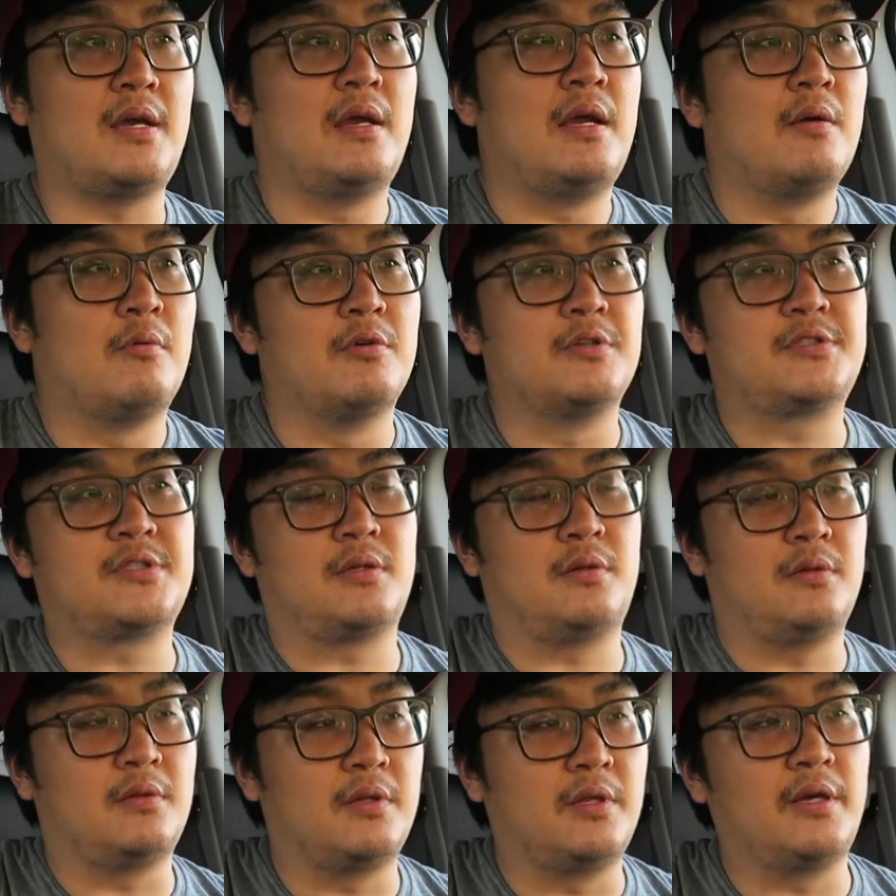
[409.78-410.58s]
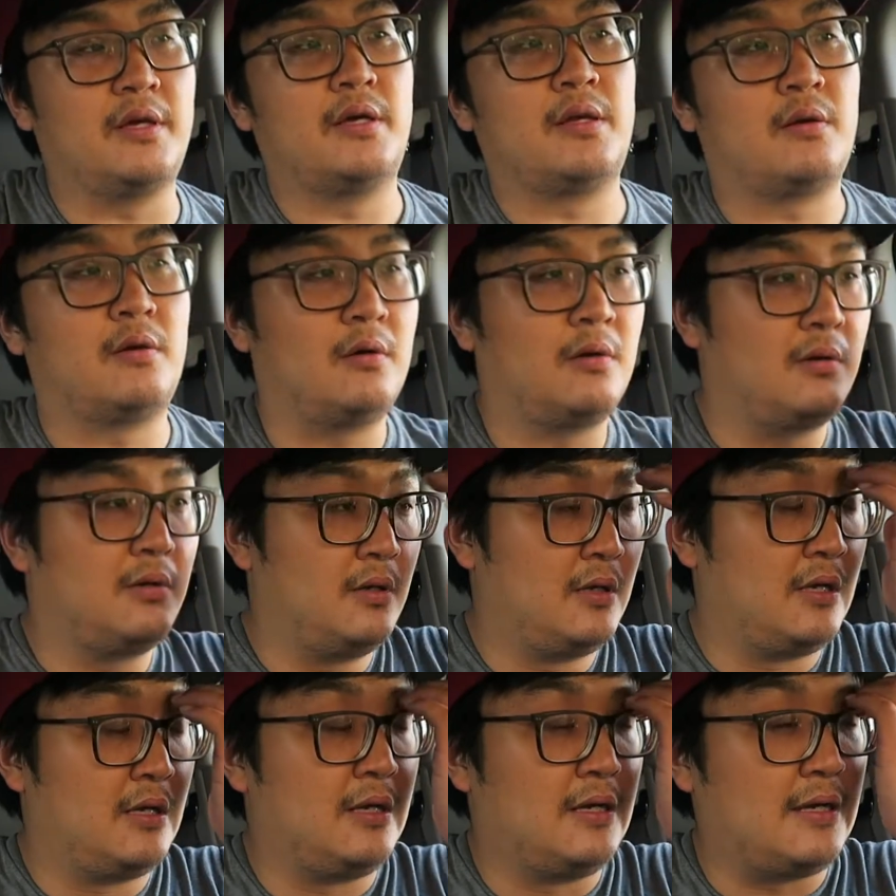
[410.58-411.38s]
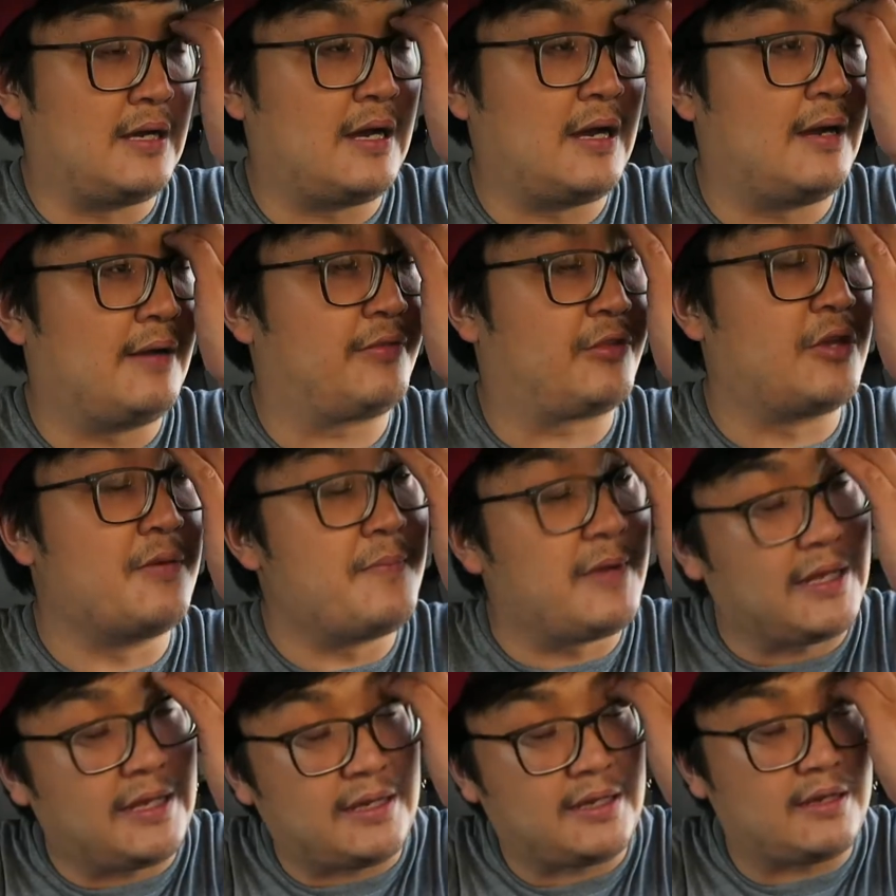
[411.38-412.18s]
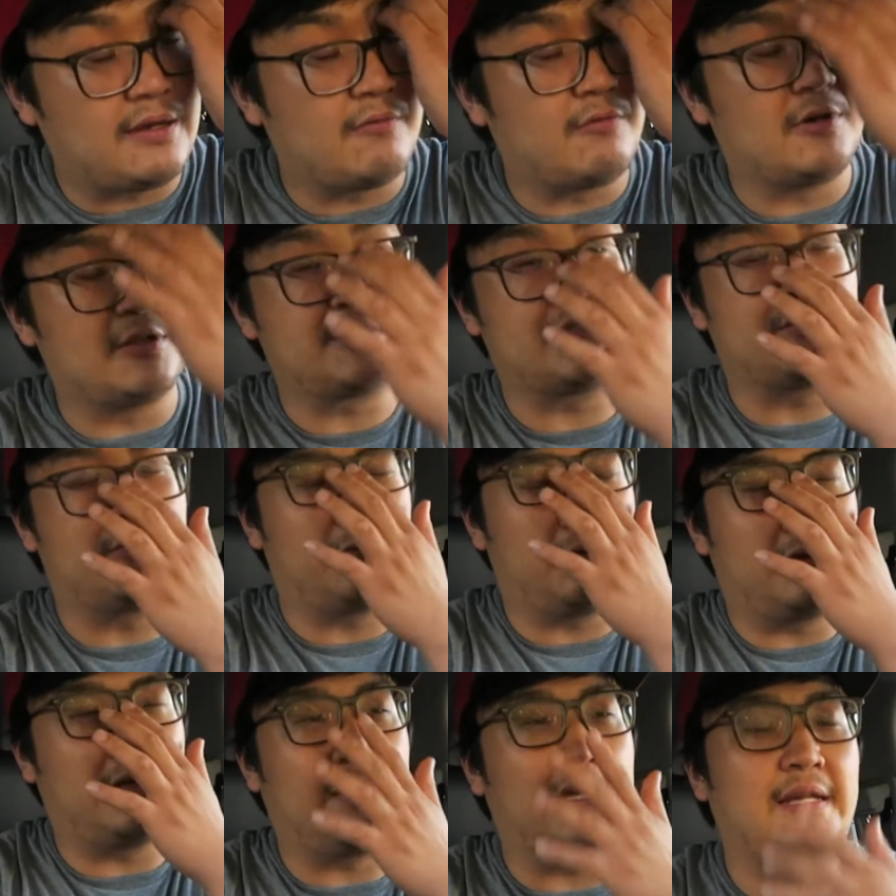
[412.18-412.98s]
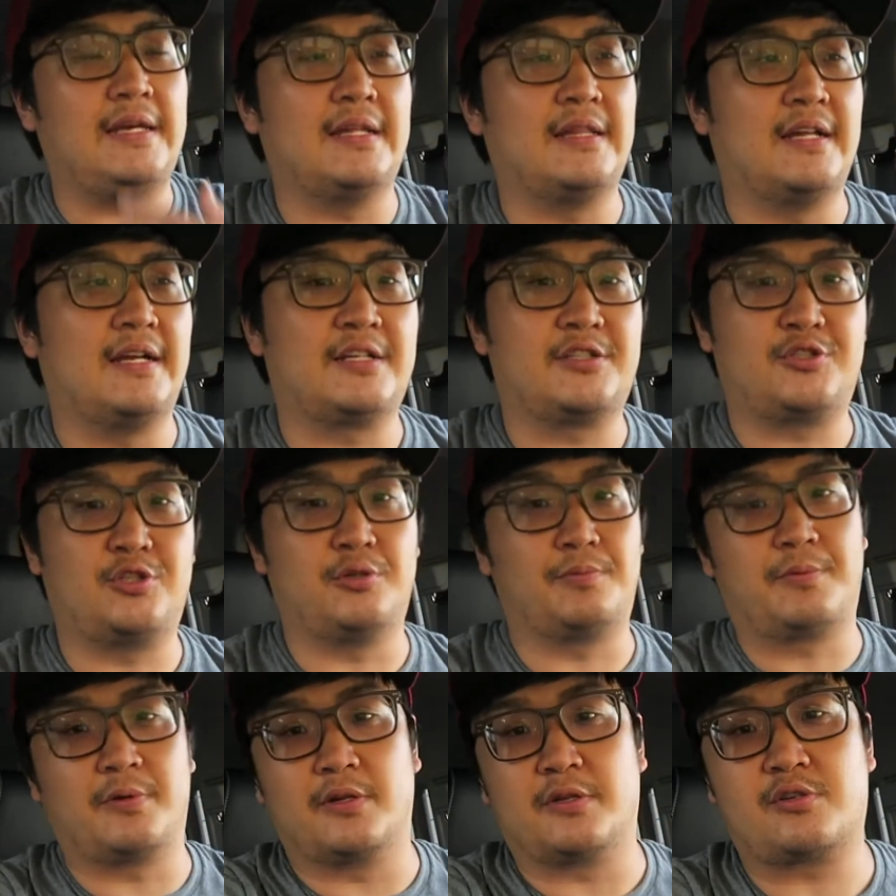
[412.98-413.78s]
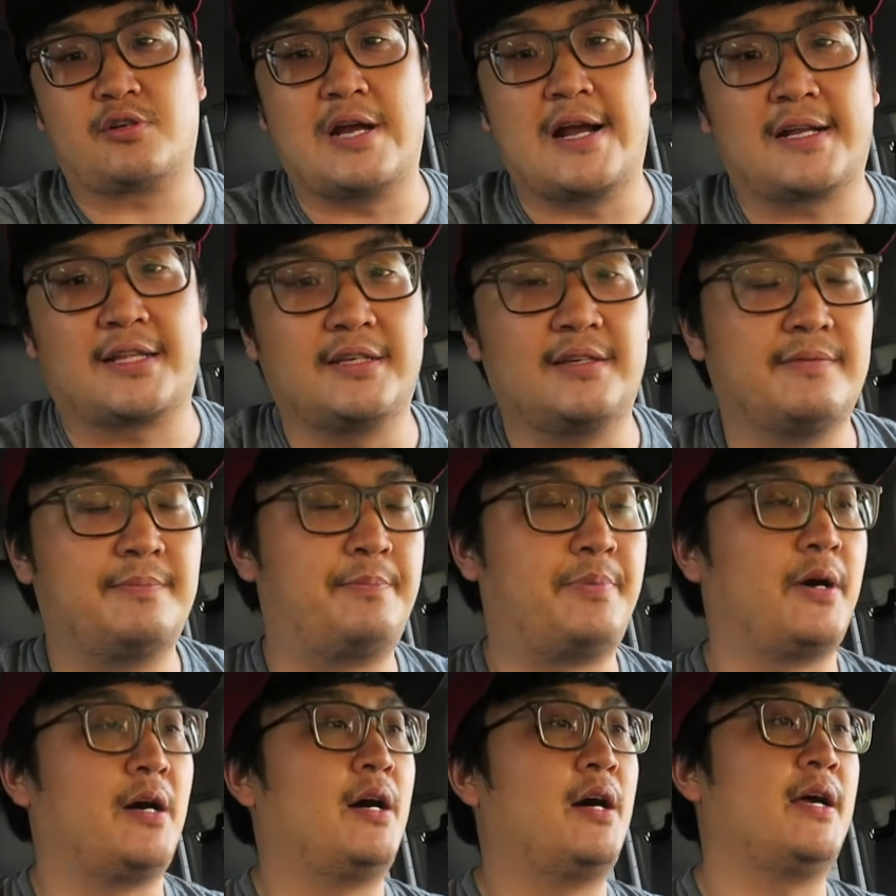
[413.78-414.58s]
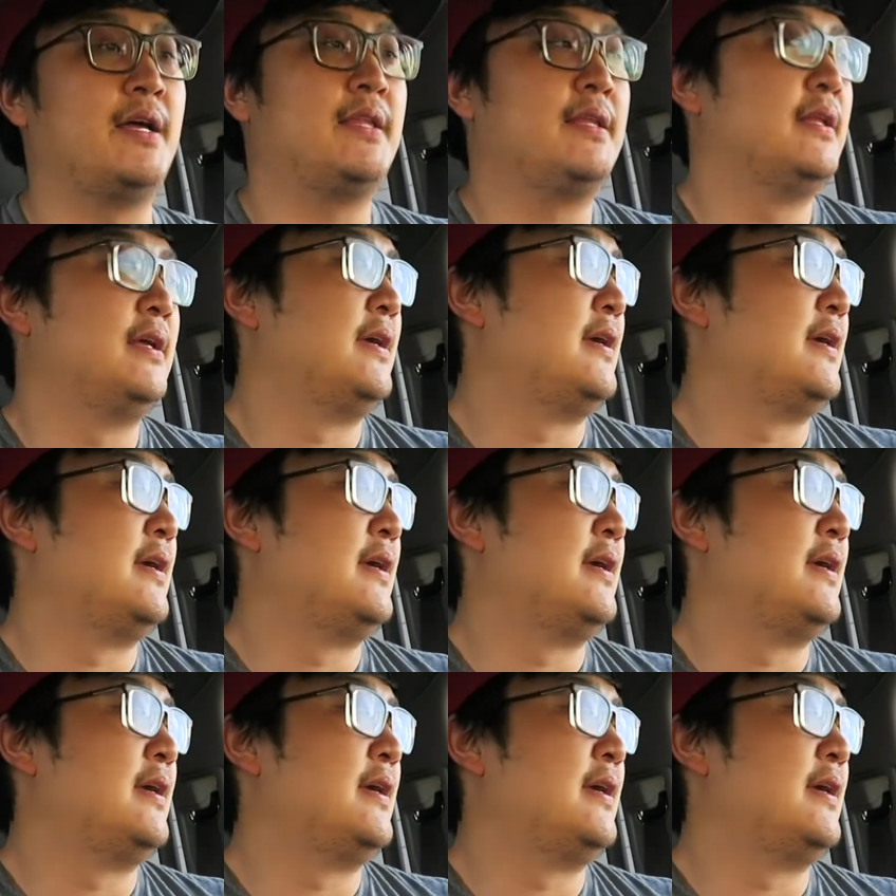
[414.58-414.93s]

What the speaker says: It was a little, to me, it wasn't really like super attractive, but,